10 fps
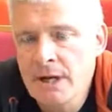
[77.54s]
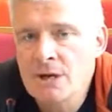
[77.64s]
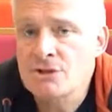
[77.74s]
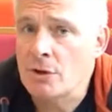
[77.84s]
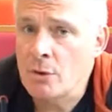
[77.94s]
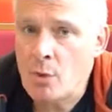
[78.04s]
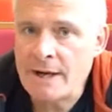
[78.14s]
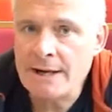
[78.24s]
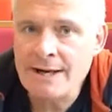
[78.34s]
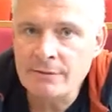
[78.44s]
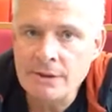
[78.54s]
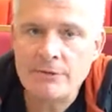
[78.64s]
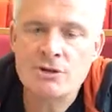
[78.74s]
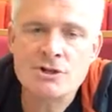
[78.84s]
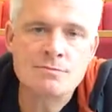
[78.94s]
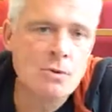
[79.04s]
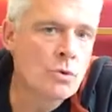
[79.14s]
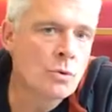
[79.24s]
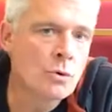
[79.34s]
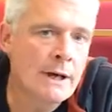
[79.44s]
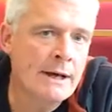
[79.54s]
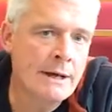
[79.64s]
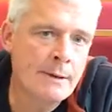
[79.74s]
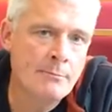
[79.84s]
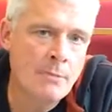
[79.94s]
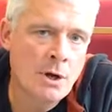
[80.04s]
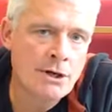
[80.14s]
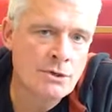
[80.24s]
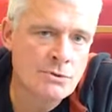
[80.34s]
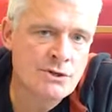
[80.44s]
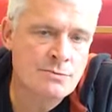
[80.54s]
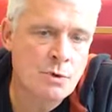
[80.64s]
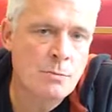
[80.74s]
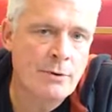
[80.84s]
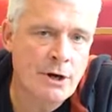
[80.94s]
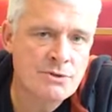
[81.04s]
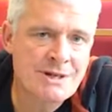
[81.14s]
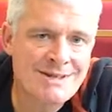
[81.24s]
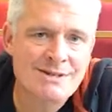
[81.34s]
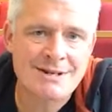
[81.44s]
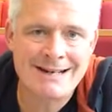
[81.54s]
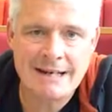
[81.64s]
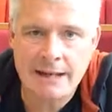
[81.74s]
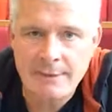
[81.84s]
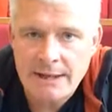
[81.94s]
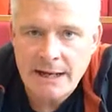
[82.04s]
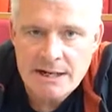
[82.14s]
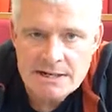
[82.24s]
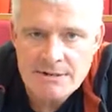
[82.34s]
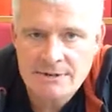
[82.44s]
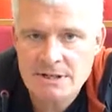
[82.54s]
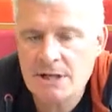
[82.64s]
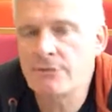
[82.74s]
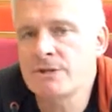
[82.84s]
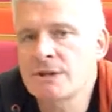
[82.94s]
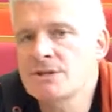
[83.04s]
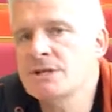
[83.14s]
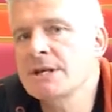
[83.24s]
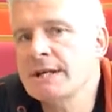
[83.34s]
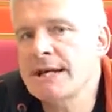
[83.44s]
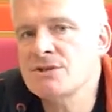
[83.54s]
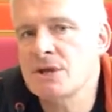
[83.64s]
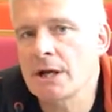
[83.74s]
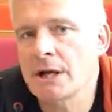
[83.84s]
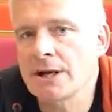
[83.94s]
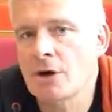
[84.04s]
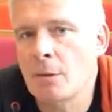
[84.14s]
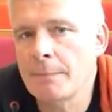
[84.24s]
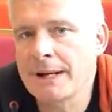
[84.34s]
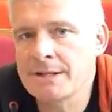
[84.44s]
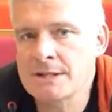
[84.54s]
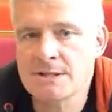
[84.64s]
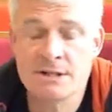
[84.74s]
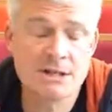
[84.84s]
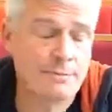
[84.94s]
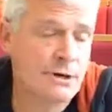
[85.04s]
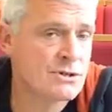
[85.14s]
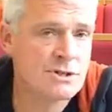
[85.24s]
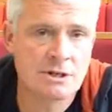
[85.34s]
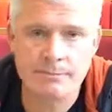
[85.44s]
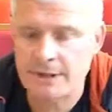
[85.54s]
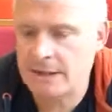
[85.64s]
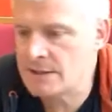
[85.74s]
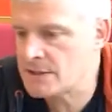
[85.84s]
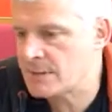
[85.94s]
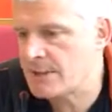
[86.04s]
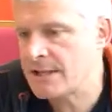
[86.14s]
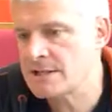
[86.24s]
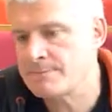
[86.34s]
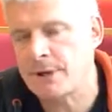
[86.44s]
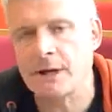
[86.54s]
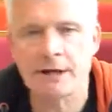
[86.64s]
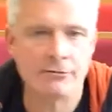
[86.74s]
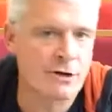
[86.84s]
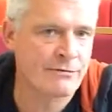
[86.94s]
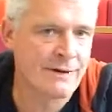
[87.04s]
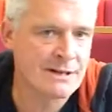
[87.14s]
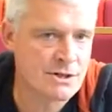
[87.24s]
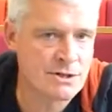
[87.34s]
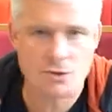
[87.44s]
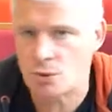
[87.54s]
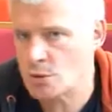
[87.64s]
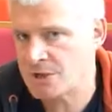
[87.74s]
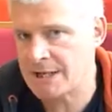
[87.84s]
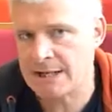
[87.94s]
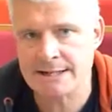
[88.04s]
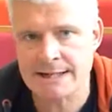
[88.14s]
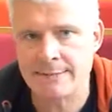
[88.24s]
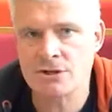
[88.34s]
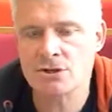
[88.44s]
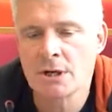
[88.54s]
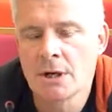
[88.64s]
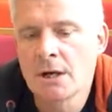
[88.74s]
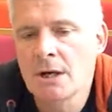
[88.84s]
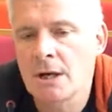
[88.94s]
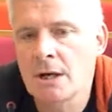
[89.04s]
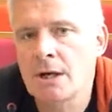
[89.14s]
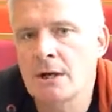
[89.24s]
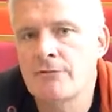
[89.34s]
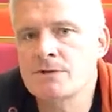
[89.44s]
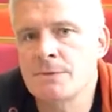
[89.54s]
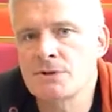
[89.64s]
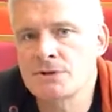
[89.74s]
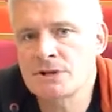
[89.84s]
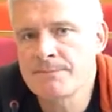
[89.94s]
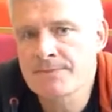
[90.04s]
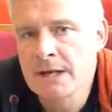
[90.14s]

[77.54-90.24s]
So on the one level, there are small molecules, small proteins that inhibit the activity of these CDK cyclin complexes, and these proteins can be stimulated by growth factors or DNA damage responses.